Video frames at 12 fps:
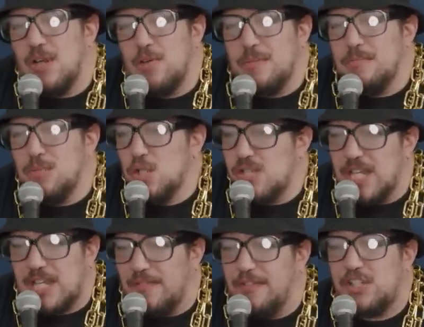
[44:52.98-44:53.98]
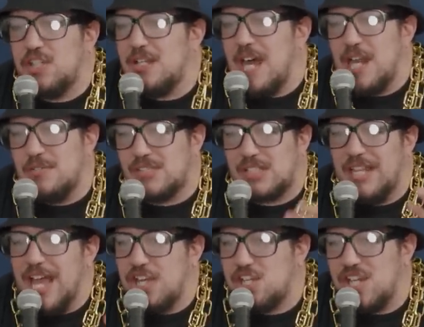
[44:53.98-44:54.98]
know, music aficionado
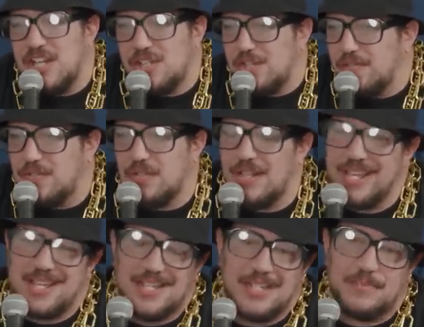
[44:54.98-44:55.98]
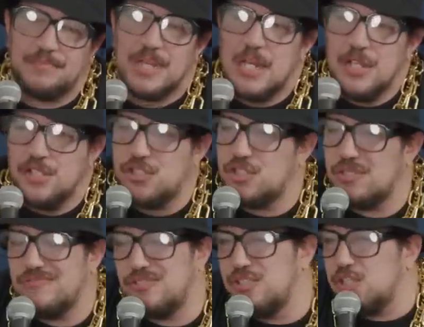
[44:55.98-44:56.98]
slash interview, like a
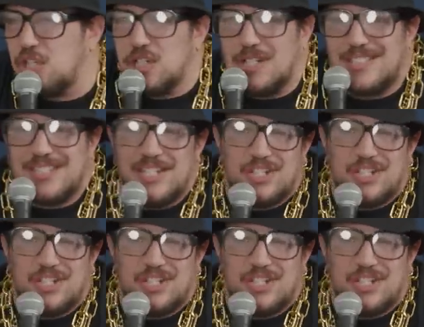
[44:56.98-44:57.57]
journalist